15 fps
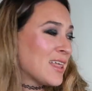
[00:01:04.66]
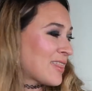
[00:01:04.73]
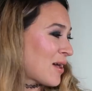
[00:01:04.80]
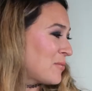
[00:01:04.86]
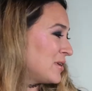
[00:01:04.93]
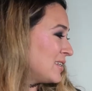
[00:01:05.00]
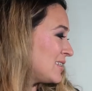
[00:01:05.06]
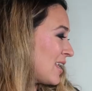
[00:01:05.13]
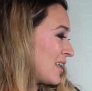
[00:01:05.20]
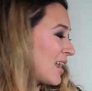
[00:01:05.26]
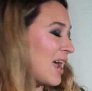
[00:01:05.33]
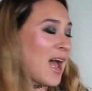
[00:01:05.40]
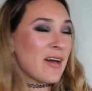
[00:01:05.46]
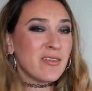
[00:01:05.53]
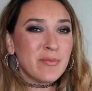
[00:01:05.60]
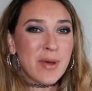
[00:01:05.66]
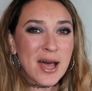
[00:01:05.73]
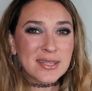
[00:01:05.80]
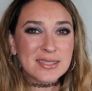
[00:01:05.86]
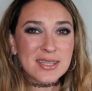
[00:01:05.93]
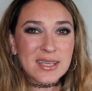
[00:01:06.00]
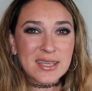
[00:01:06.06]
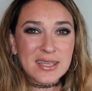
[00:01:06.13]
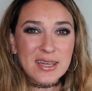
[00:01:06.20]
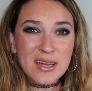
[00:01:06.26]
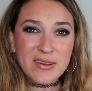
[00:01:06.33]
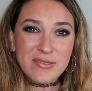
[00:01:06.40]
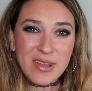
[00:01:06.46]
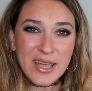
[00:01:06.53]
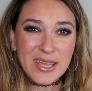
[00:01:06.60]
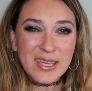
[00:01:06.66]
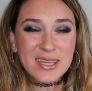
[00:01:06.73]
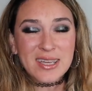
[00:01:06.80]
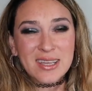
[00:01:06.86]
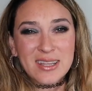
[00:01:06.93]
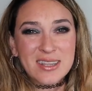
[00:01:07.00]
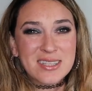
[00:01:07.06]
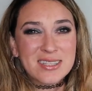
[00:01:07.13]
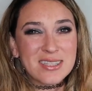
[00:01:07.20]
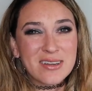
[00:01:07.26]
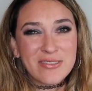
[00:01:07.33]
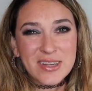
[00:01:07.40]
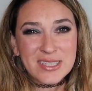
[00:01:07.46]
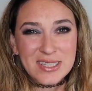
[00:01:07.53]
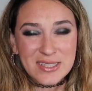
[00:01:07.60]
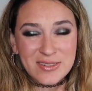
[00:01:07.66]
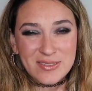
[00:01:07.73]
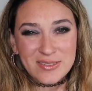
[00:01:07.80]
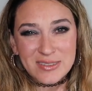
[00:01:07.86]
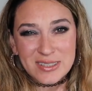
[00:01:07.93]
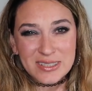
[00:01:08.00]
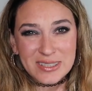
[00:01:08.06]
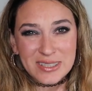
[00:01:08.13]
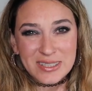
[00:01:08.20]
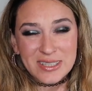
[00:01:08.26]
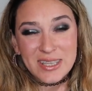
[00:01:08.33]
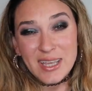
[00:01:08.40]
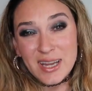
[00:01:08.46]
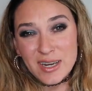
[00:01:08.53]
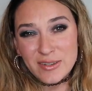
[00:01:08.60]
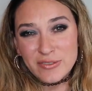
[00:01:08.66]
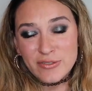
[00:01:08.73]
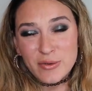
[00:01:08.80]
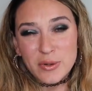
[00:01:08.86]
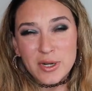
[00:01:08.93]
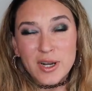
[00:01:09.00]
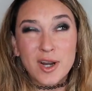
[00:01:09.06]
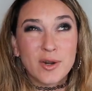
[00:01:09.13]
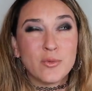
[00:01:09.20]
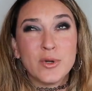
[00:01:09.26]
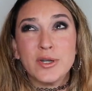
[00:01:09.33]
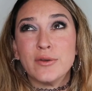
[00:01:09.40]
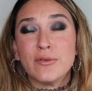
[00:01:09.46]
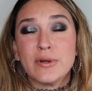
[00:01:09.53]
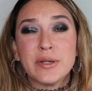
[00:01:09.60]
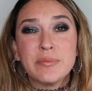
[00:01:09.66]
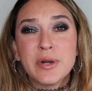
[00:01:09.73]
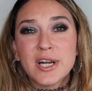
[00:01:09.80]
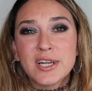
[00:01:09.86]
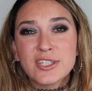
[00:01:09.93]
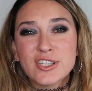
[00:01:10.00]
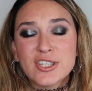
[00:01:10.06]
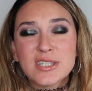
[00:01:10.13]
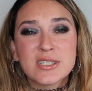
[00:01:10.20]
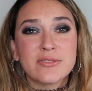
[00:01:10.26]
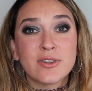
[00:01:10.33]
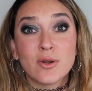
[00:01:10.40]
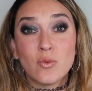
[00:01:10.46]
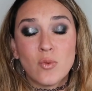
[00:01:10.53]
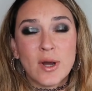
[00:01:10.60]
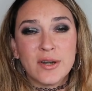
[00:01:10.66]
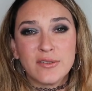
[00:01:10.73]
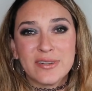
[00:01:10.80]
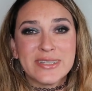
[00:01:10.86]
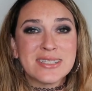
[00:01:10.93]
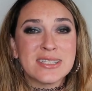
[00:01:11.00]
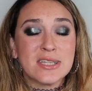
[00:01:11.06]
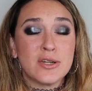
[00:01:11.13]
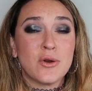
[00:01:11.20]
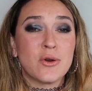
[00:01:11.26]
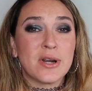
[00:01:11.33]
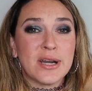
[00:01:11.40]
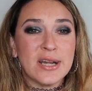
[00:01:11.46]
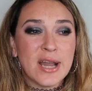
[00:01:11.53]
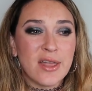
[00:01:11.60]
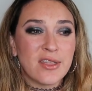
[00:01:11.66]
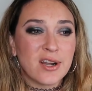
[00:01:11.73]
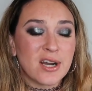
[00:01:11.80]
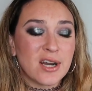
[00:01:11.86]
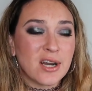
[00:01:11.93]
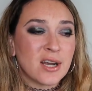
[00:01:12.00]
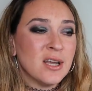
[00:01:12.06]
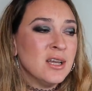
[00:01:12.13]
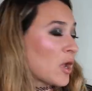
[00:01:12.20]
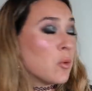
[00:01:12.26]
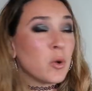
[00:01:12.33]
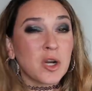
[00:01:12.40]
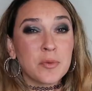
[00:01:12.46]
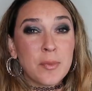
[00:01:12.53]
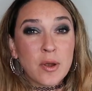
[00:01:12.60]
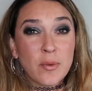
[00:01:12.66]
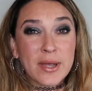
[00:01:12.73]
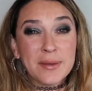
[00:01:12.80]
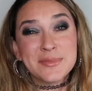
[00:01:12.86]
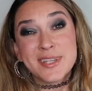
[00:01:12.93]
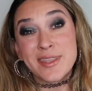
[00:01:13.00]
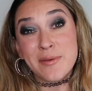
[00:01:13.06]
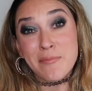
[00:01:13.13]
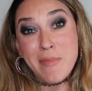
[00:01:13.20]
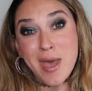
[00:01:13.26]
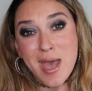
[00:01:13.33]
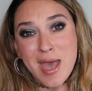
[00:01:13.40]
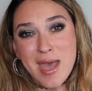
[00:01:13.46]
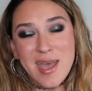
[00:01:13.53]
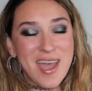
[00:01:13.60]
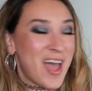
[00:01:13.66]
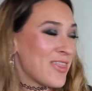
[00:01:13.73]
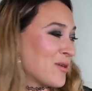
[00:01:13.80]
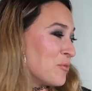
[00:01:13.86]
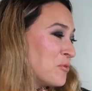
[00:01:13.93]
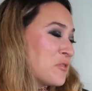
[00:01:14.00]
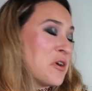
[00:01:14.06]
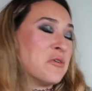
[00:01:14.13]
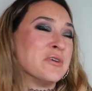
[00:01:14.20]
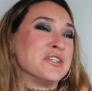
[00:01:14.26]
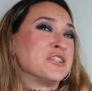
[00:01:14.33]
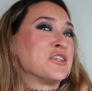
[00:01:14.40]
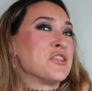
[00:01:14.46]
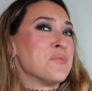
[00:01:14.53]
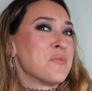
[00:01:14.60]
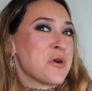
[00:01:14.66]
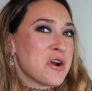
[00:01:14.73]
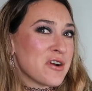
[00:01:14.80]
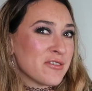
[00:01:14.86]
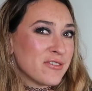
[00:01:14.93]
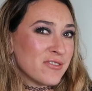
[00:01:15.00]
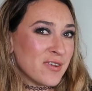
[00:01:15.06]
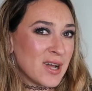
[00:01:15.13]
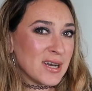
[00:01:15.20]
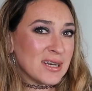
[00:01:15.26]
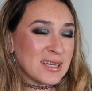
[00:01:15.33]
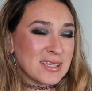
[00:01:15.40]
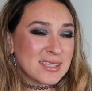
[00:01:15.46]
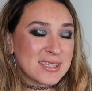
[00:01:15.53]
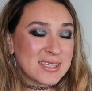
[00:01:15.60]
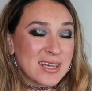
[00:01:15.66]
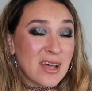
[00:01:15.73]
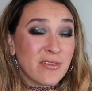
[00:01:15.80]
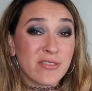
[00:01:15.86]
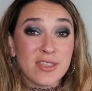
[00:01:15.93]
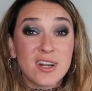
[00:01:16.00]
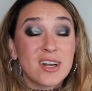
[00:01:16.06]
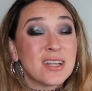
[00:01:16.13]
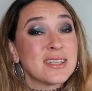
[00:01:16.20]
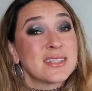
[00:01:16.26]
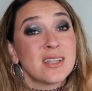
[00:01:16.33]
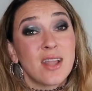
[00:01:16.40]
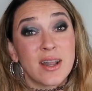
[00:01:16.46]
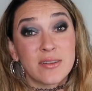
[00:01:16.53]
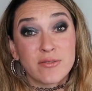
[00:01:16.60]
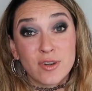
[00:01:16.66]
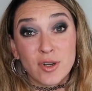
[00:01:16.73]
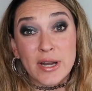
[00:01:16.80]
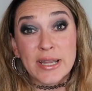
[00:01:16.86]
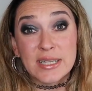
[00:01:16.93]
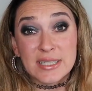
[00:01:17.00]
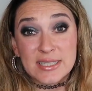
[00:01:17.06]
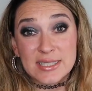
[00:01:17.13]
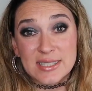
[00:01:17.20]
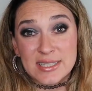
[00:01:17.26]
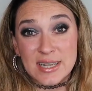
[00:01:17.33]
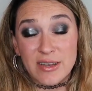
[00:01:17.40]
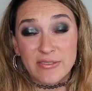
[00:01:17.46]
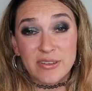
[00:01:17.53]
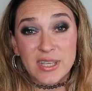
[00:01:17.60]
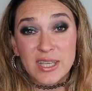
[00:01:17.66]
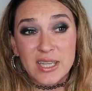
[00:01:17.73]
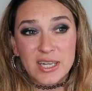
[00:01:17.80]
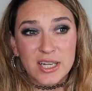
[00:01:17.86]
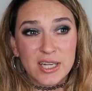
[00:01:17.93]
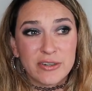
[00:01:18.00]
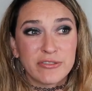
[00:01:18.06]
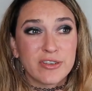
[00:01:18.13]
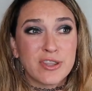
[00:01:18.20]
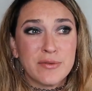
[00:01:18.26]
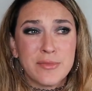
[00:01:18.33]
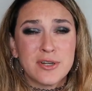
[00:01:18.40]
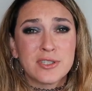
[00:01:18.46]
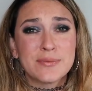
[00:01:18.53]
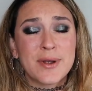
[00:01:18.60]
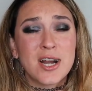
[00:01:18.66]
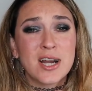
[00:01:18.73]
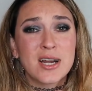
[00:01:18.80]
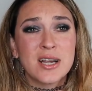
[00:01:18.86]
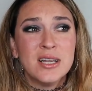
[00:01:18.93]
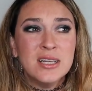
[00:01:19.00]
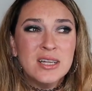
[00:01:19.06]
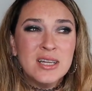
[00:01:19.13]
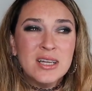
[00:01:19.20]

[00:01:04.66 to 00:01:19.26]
that being said, I have a basket of like the stuff I didn't really care for or wouldn't repurchase for one reason or another. Work my way up to the meh and then we'll go into the more fun stuff. There is a lot of great stuff here for the most part.